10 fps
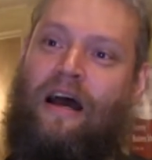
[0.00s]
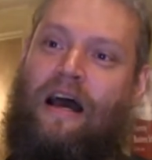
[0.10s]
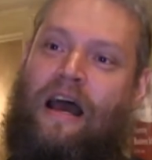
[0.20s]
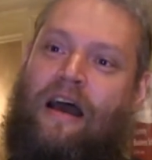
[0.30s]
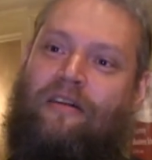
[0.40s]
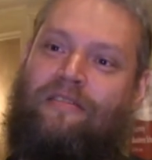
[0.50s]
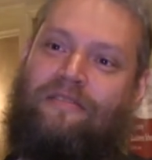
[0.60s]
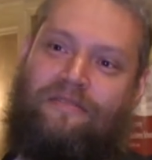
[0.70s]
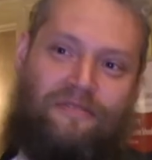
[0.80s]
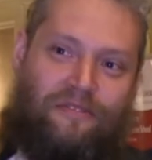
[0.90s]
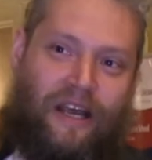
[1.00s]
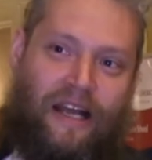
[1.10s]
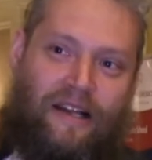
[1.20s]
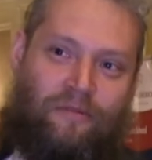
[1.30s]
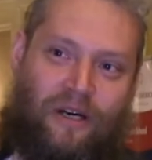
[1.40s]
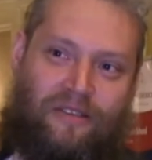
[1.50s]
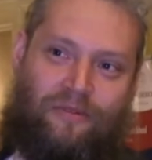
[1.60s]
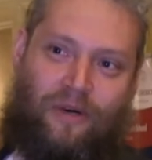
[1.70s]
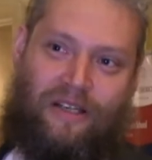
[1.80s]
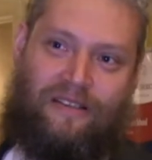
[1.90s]
Uh, really what,
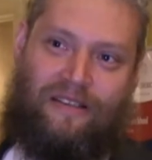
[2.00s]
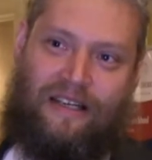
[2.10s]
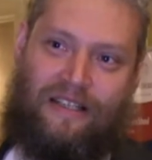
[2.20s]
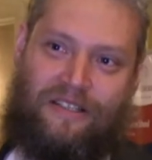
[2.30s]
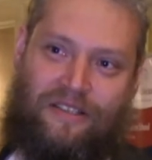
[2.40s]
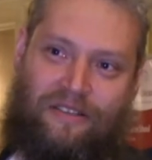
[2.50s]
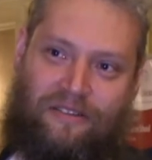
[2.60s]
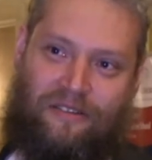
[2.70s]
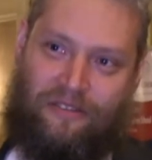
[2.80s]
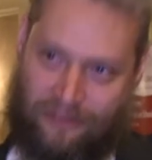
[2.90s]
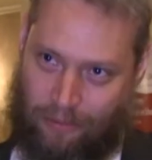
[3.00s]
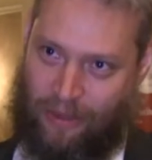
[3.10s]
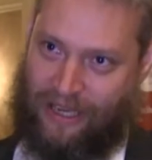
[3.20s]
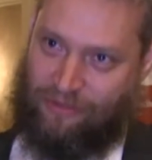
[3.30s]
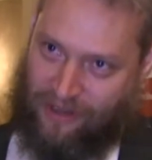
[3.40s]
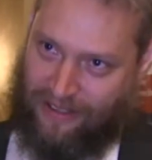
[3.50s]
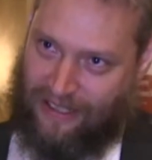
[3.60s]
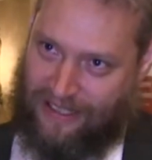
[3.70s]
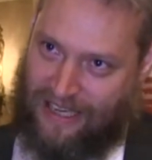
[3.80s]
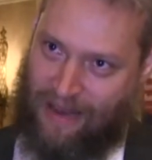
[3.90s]
what is the big thing
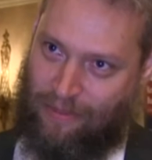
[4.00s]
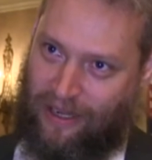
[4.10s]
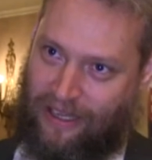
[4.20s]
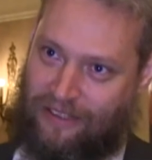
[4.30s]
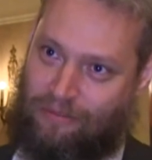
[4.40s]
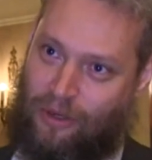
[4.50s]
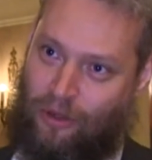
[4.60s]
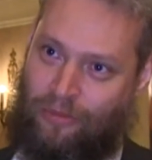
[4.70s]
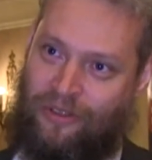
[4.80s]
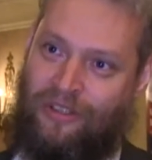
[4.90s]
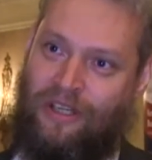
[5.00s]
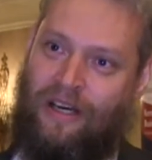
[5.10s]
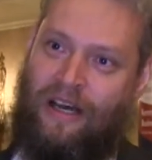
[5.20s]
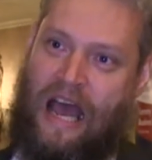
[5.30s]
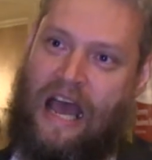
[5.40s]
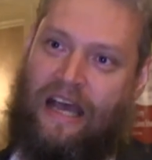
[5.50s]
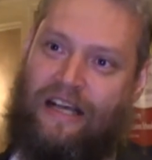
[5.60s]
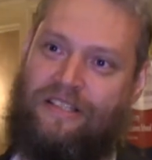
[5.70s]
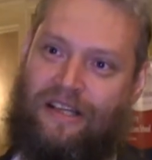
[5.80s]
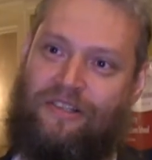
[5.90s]
that is happening at the moment Uh,
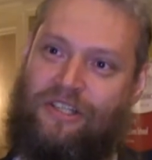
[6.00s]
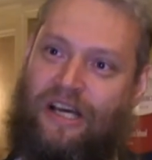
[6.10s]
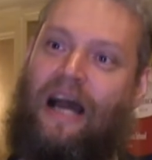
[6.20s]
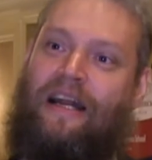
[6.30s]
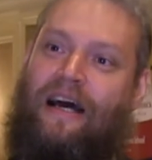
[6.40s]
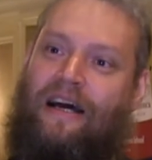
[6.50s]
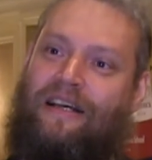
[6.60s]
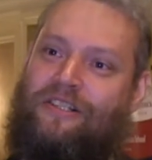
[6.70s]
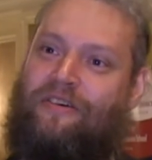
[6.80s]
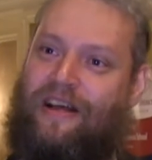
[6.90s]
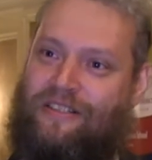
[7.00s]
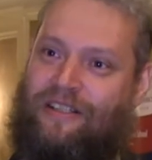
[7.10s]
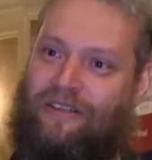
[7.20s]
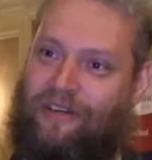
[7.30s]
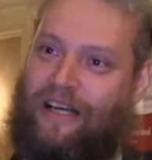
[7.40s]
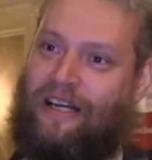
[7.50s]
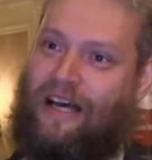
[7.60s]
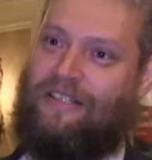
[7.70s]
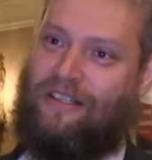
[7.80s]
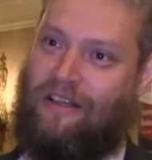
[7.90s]
is that China is gradually
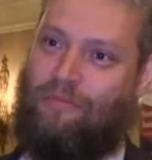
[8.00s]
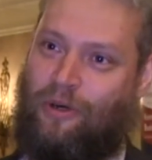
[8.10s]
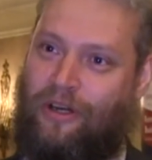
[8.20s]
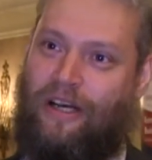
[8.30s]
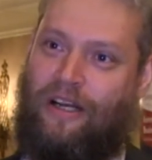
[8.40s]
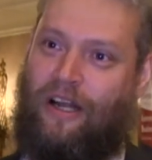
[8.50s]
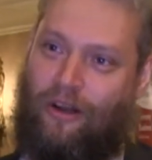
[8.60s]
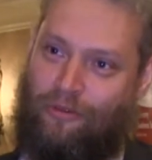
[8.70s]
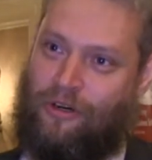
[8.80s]
realizing that burning a lot of